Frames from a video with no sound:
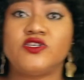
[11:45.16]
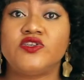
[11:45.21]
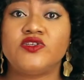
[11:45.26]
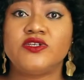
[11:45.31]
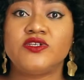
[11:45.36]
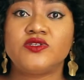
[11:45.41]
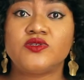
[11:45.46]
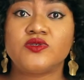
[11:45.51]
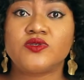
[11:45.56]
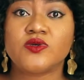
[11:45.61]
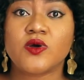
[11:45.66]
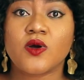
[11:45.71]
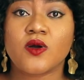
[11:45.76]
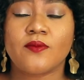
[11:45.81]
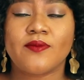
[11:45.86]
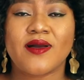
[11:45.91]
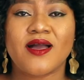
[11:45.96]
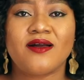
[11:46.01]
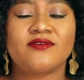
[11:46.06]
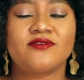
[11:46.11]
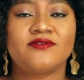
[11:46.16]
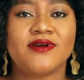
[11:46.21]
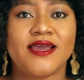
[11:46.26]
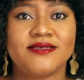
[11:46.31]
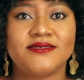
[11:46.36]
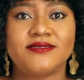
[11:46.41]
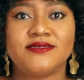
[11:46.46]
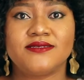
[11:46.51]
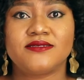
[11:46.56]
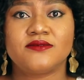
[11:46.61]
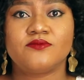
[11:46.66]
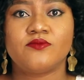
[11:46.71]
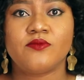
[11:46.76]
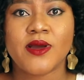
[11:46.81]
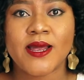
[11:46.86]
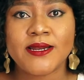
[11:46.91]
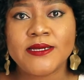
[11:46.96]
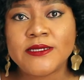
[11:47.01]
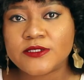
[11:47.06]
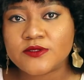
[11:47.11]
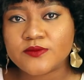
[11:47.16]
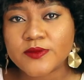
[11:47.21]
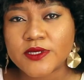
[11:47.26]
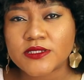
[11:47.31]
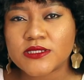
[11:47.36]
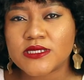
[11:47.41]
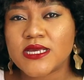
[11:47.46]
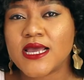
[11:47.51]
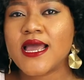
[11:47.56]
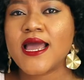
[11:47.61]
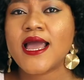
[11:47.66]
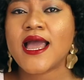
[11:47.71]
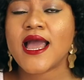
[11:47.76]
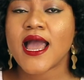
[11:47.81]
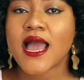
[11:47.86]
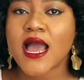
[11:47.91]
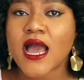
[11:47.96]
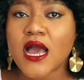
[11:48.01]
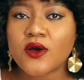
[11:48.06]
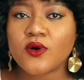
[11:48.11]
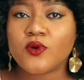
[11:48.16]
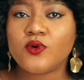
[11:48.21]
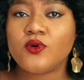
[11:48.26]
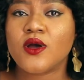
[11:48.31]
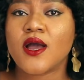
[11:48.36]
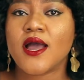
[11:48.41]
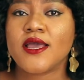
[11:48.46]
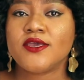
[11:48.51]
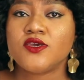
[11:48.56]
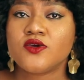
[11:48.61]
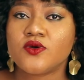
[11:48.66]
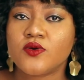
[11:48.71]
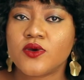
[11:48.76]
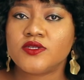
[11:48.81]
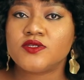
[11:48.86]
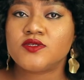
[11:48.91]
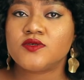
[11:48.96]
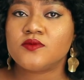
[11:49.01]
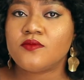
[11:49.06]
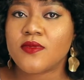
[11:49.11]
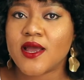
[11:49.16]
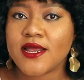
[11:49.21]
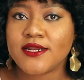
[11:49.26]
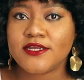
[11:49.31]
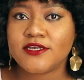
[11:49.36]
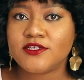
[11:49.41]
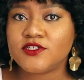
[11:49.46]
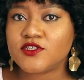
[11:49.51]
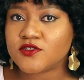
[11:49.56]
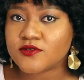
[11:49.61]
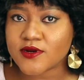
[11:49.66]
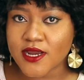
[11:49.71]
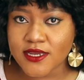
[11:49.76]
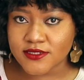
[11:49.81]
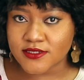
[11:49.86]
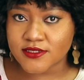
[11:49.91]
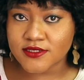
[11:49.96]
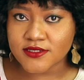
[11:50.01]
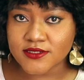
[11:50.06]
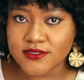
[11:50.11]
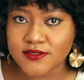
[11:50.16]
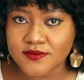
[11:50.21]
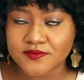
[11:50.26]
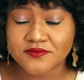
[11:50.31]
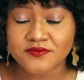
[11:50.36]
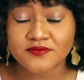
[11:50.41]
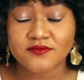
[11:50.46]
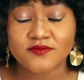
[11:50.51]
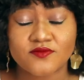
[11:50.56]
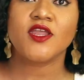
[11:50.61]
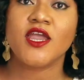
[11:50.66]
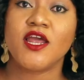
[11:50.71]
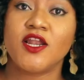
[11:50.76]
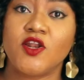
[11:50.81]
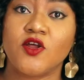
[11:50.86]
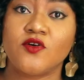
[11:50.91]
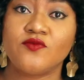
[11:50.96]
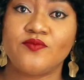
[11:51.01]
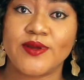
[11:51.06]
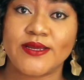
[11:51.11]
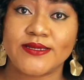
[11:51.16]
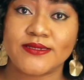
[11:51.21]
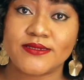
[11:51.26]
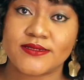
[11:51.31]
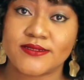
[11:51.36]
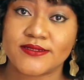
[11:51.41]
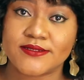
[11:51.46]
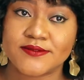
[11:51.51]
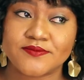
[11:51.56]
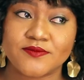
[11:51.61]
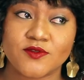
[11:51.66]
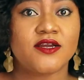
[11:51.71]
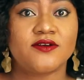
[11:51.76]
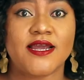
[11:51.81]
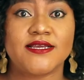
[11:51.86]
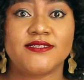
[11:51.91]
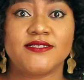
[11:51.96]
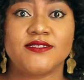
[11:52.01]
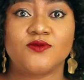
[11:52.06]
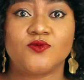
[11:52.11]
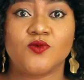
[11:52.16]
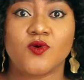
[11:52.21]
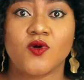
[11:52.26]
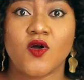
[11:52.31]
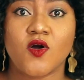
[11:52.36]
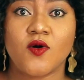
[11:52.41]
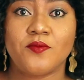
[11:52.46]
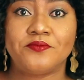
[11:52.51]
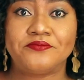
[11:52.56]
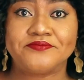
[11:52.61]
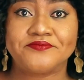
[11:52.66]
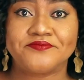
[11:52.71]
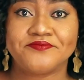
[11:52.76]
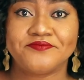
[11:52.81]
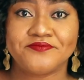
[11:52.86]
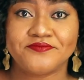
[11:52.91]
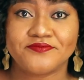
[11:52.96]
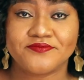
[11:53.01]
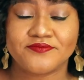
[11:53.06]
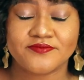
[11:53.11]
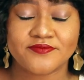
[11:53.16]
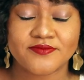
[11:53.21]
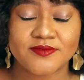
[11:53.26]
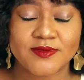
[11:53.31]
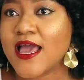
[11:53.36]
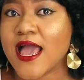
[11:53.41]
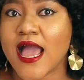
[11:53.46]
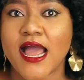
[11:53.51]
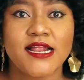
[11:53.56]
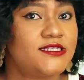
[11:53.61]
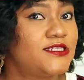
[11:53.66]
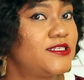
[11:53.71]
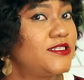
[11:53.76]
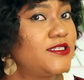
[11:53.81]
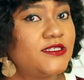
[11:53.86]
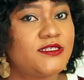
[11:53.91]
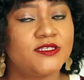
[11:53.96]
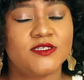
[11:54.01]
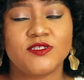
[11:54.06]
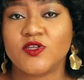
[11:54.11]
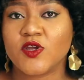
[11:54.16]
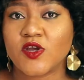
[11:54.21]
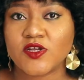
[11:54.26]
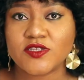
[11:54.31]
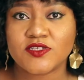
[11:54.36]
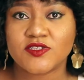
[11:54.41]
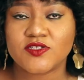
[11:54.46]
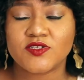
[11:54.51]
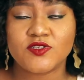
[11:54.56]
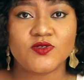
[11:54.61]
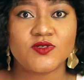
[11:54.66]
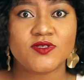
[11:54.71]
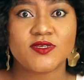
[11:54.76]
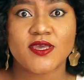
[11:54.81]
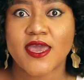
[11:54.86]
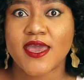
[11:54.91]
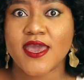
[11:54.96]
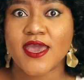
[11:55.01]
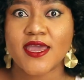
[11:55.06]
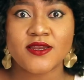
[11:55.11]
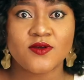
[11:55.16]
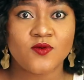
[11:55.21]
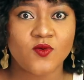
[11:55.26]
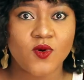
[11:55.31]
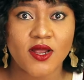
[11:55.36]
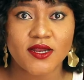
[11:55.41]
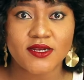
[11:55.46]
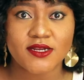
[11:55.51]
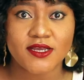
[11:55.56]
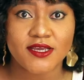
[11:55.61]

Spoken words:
You need to talk about crisis management. How are you going to manage crisis? Lovebirds, crisis will come. And this is not to scare anyone.